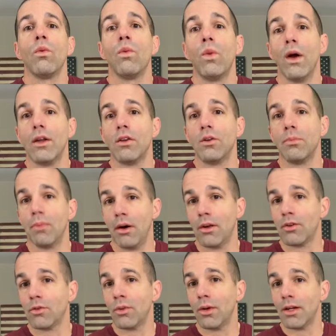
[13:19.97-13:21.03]
when you
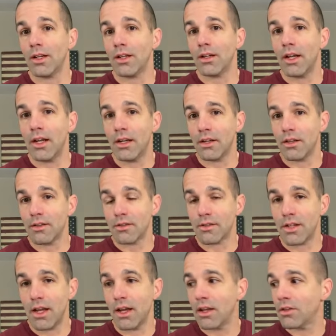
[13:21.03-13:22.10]
punt one into the
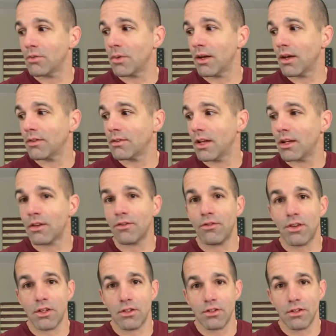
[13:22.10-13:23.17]
stands because that
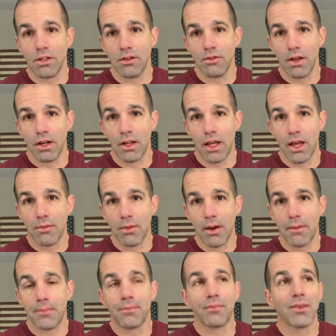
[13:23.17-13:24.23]
deficiency event came
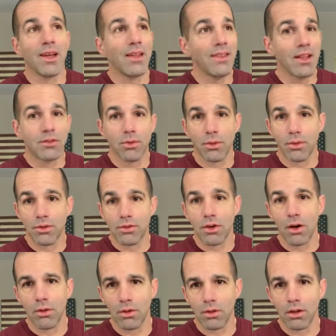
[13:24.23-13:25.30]
up. And that's what we
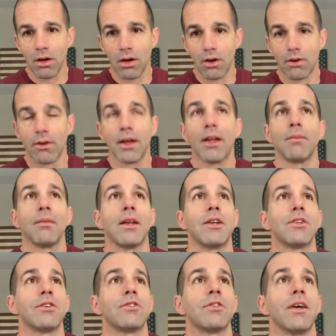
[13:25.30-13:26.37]
saw with Laura, right? I mean, I
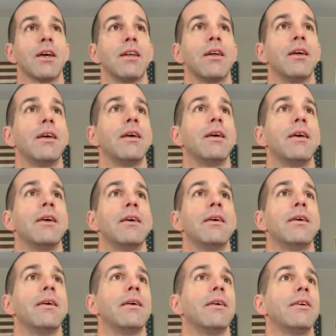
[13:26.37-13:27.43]
just said
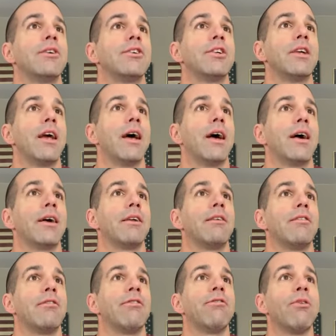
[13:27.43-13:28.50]
she
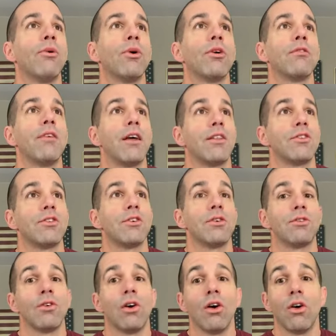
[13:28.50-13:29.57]
had four events in a
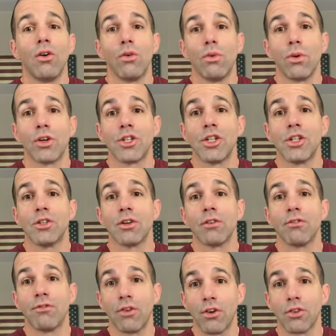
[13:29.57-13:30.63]
row where she
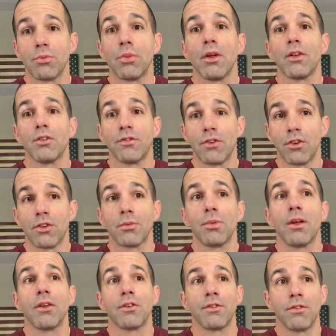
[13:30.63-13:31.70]
took first place, first
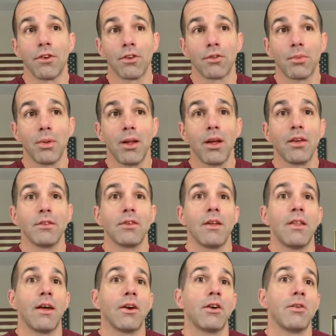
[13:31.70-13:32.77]
place, first place,
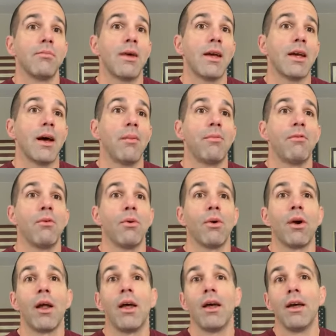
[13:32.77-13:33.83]
and that could make up
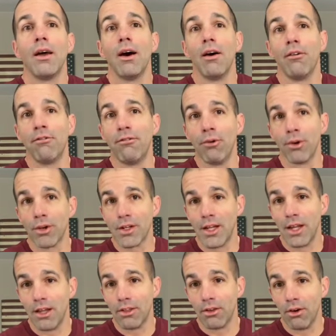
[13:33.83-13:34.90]
for a
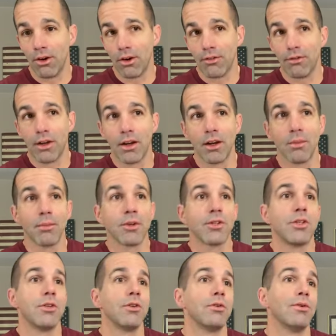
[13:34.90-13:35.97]
14th on event number
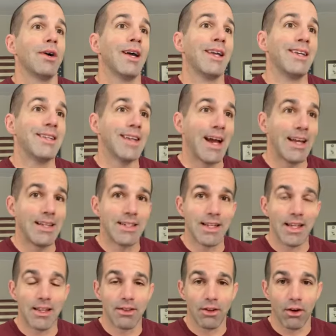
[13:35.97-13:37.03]
two, a
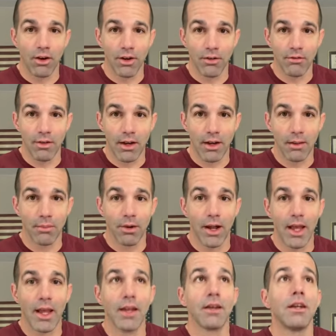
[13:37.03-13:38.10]
19th on event number
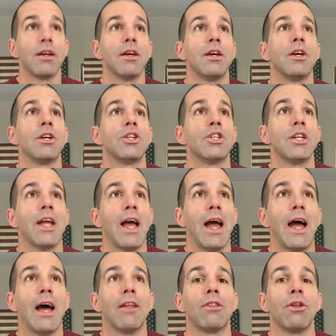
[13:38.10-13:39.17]
eight. She
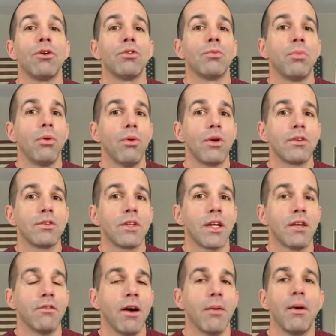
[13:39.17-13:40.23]
had those points to
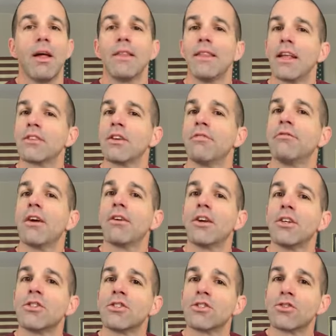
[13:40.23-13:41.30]
give up. That's a
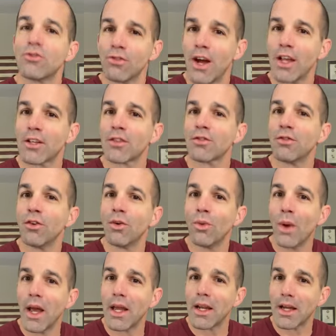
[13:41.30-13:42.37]
very stressful
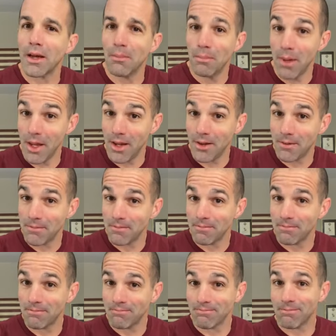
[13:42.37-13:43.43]
way to compete
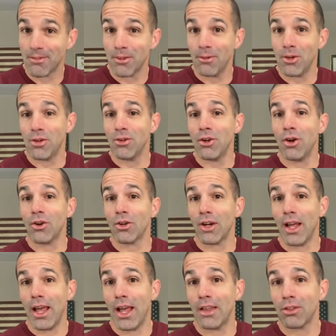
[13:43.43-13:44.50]
when you know you're going
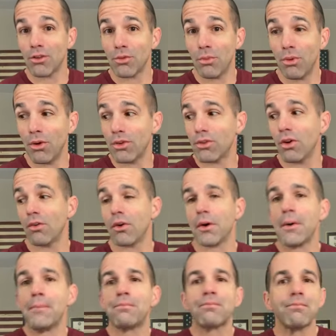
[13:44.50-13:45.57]
to hand those points over.
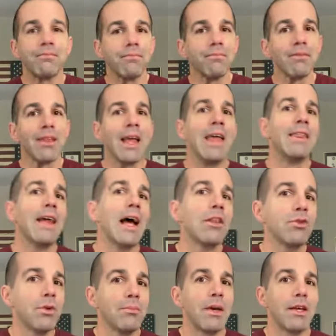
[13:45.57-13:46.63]
And
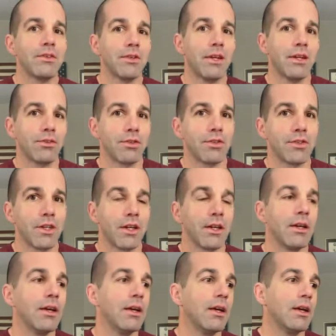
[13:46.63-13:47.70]
that's what makes it
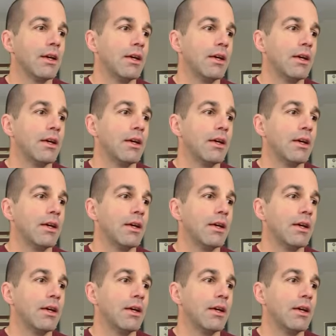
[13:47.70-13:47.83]
interesting